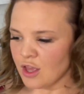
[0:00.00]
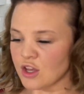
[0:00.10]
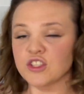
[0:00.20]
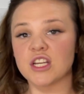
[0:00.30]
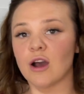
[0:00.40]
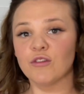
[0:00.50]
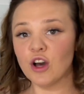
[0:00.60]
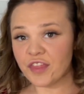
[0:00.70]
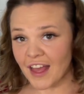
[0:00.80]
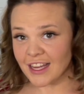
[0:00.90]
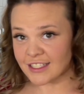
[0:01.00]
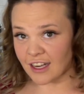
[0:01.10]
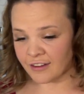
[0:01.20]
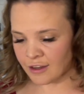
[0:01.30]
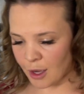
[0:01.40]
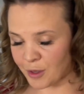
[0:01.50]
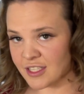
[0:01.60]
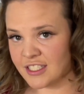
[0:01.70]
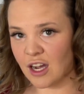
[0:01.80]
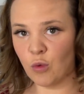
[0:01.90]
So now I've got that done, I'm going to
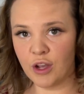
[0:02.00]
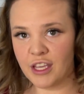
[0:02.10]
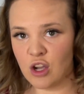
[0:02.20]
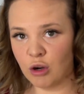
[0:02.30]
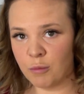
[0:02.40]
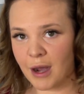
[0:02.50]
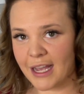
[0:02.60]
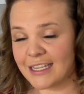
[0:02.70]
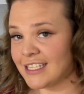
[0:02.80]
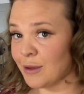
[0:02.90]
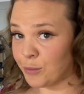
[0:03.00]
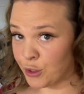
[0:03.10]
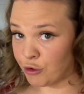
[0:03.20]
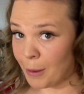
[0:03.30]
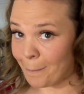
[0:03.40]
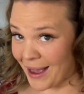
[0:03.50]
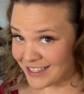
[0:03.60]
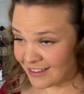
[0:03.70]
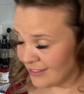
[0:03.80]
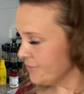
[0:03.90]
start working on my tempura
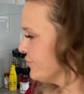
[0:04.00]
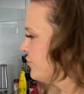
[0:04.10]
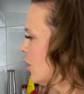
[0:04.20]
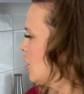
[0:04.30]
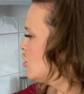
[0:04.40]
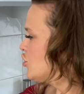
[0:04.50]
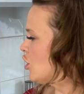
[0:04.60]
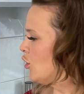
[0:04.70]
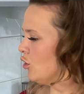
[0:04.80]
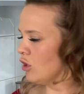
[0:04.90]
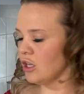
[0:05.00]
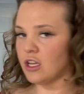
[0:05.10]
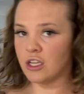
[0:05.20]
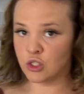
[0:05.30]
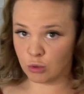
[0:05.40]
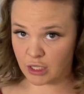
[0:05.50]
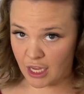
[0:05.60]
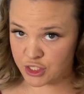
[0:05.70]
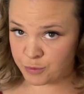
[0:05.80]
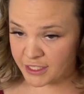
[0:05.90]
batter. So into a
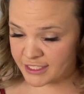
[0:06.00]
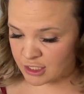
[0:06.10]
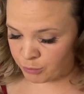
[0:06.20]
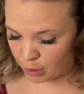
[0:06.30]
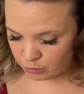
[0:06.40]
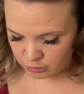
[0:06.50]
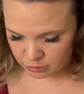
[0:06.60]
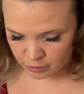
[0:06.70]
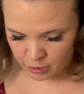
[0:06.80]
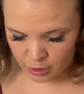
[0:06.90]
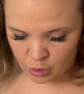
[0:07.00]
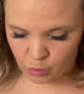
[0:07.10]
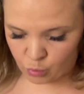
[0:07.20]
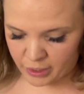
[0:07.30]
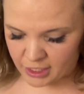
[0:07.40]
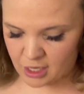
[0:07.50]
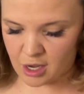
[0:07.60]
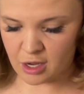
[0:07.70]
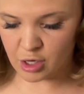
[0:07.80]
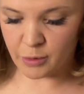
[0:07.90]
large mixing bowl, we
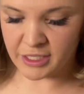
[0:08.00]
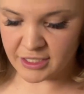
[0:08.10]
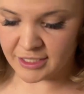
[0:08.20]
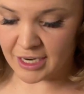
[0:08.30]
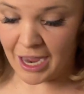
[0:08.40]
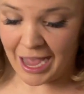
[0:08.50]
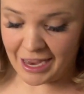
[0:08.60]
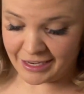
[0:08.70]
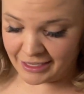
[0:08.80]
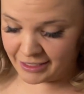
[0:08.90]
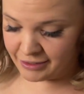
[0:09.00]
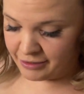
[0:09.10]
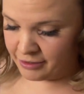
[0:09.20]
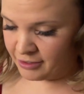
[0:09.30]
are going to start adding in